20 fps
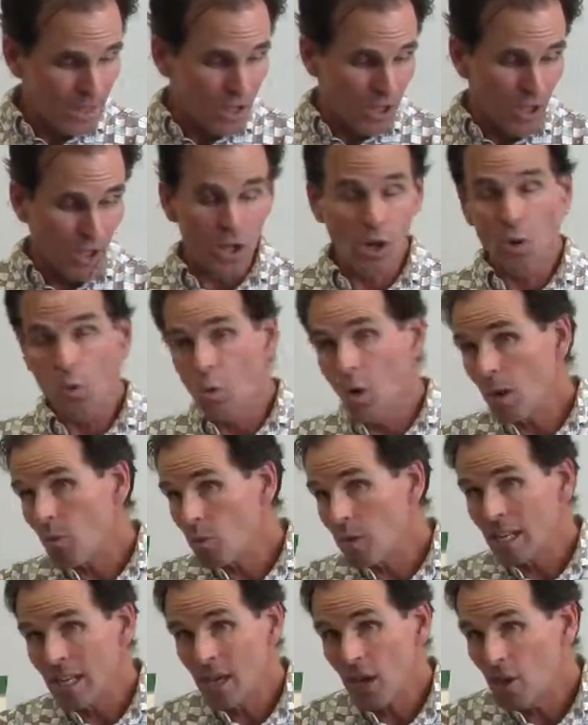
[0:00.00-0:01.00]
You know, what
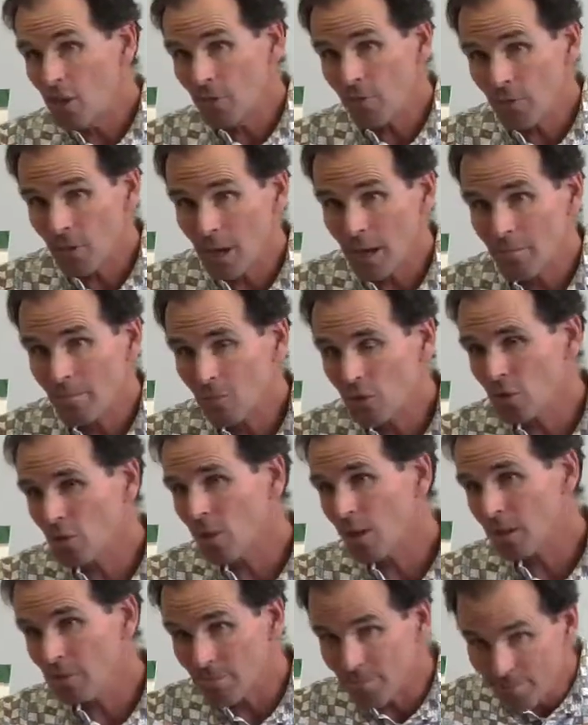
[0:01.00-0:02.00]
we know from
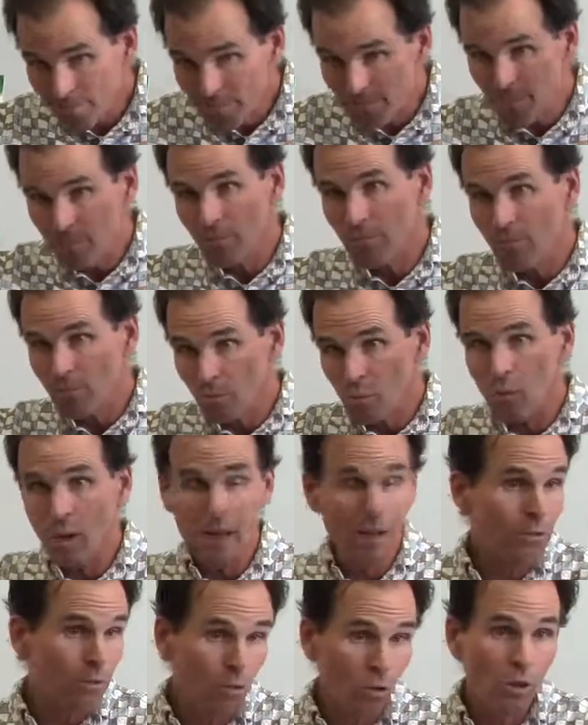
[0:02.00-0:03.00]
sort of what
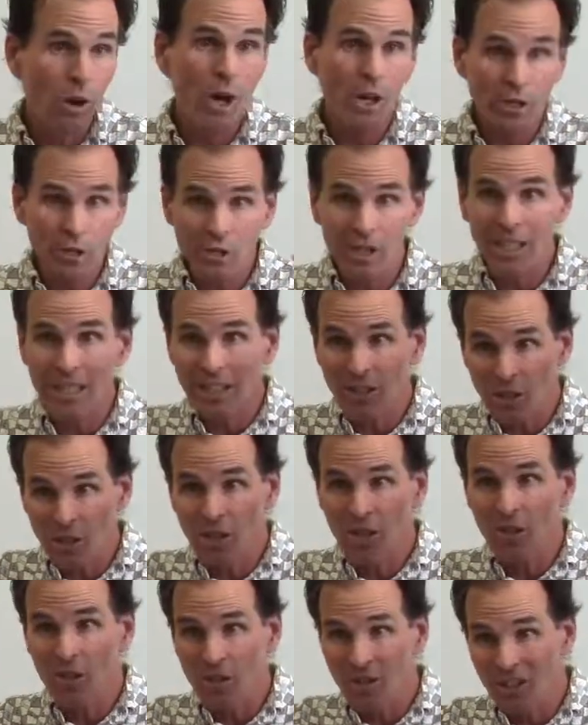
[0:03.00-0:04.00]
are largely
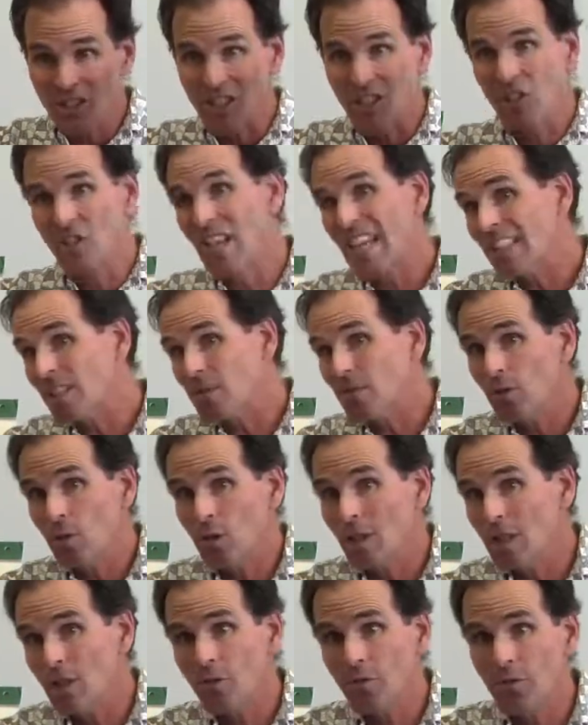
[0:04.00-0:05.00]
considered successful
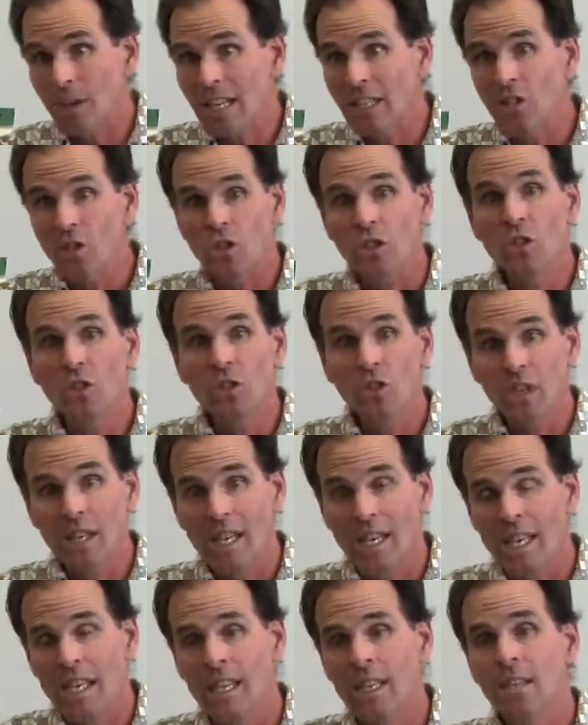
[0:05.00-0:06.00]
interventions
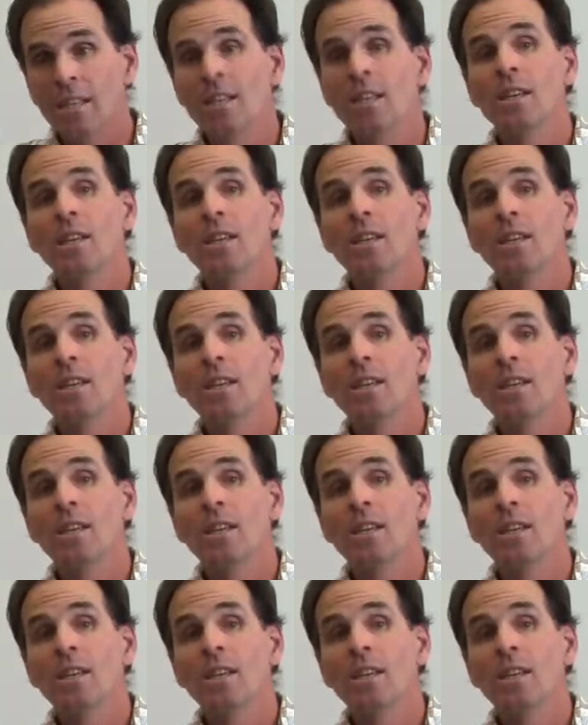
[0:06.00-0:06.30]
in